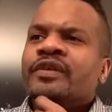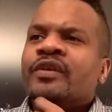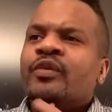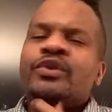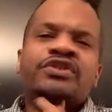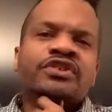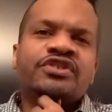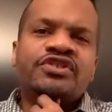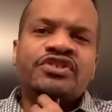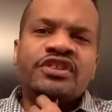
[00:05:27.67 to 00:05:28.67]
was
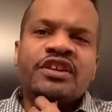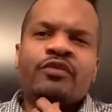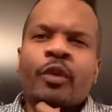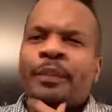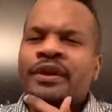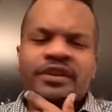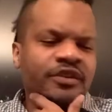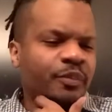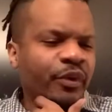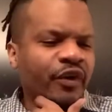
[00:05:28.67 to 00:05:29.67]
conceived, well, Picky's
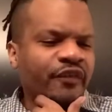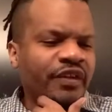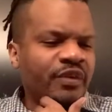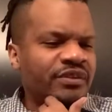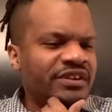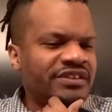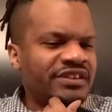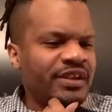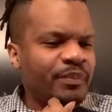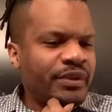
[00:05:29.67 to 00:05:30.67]
birthday, did he say
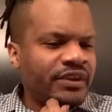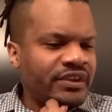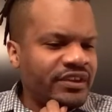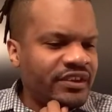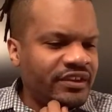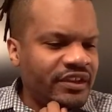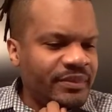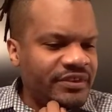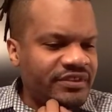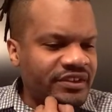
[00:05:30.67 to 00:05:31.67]
Picky? Let me
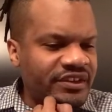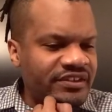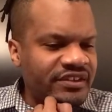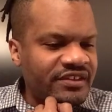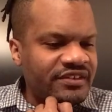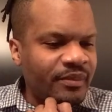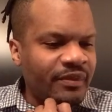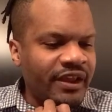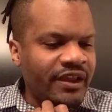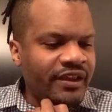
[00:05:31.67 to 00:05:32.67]
see. He said something
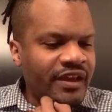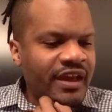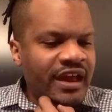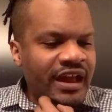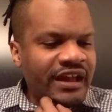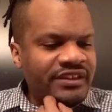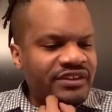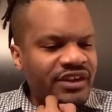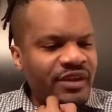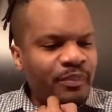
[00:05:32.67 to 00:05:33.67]
like, I
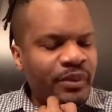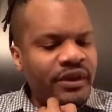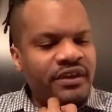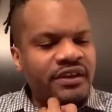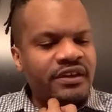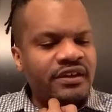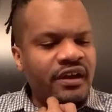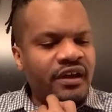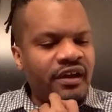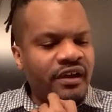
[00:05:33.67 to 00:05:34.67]
think Picky,
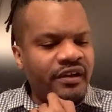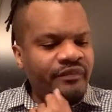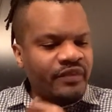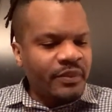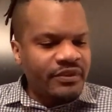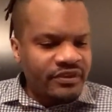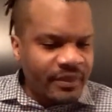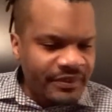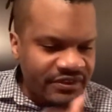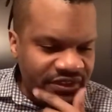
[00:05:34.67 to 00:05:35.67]
let me
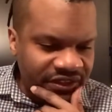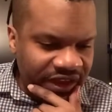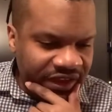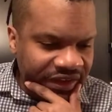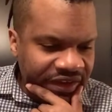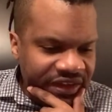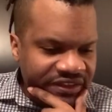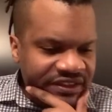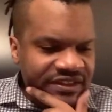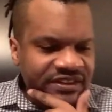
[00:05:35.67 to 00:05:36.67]
see now. Did
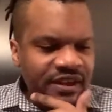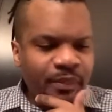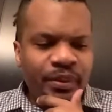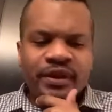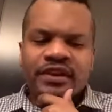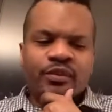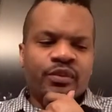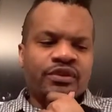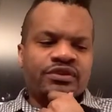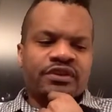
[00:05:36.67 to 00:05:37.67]
he say Picky
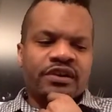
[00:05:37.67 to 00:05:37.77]
was,